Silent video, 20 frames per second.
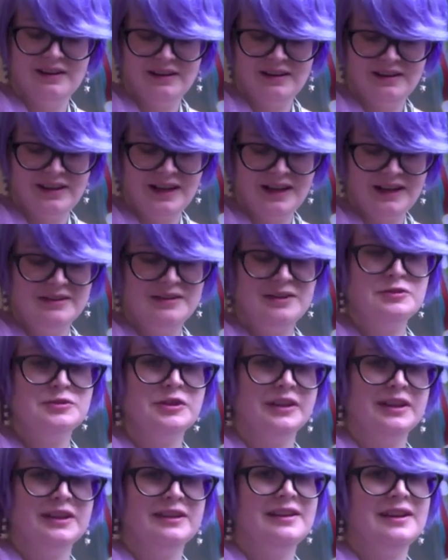They can
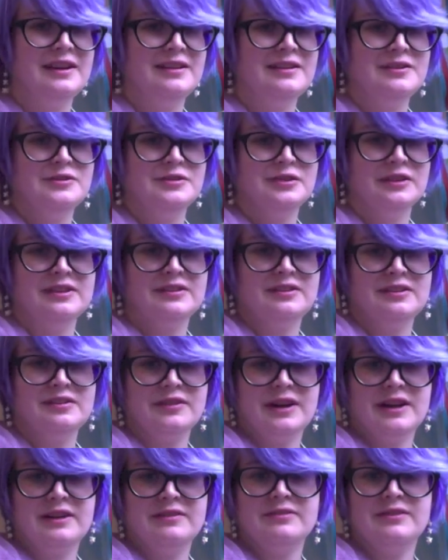usually
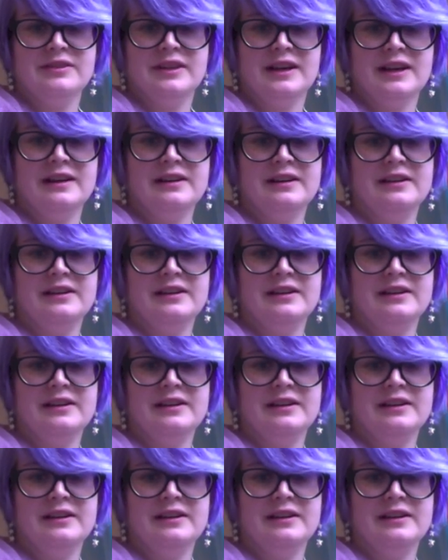survive for that.